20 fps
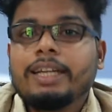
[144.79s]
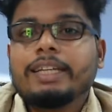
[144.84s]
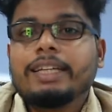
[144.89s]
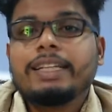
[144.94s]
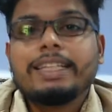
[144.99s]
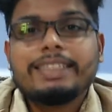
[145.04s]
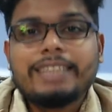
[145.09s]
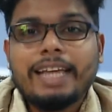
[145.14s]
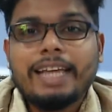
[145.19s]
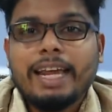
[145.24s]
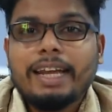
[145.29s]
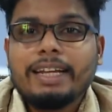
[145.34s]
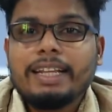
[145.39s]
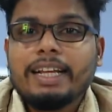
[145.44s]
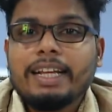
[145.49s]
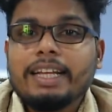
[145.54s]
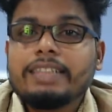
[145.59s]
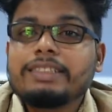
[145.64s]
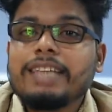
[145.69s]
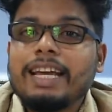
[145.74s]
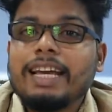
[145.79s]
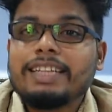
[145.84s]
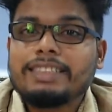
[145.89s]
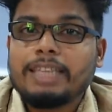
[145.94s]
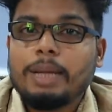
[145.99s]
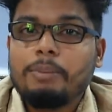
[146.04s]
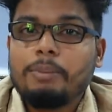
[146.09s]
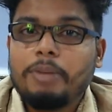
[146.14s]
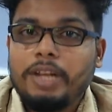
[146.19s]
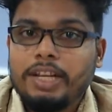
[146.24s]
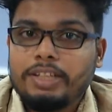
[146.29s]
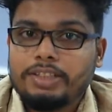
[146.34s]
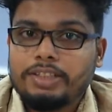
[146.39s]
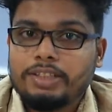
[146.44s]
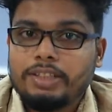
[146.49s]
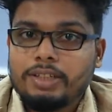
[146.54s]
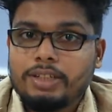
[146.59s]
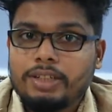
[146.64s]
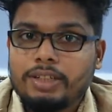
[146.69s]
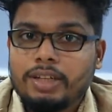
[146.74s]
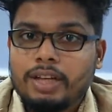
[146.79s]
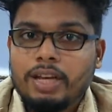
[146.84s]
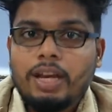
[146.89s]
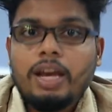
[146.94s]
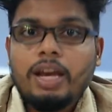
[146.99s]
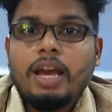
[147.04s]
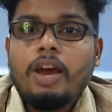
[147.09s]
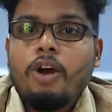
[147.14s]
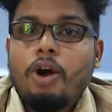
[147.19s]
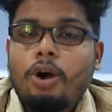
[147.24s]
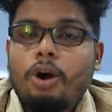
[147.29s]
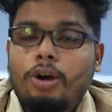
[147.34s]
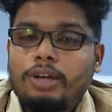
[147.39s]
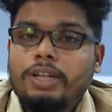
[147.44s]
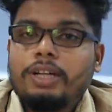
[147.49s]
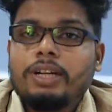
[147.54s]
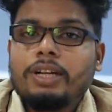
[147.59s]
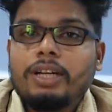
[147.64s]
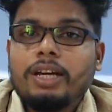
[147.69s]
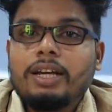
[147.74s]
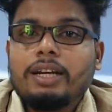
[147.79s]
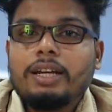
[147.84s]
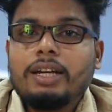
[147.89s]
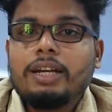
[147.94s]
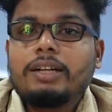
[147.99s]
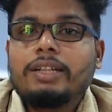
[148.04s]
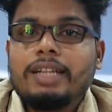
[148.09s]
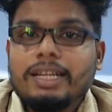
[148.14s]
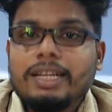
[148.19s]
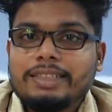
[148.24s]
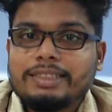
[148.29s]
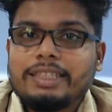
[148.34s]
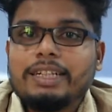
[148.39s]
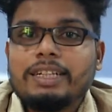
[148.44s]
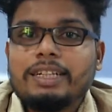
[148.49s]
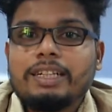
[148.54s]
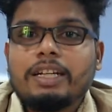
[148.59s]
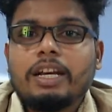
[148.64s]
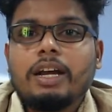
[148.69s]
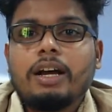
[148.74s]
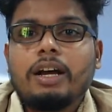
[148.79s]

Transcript: The second thing is examination. Auditor doesn't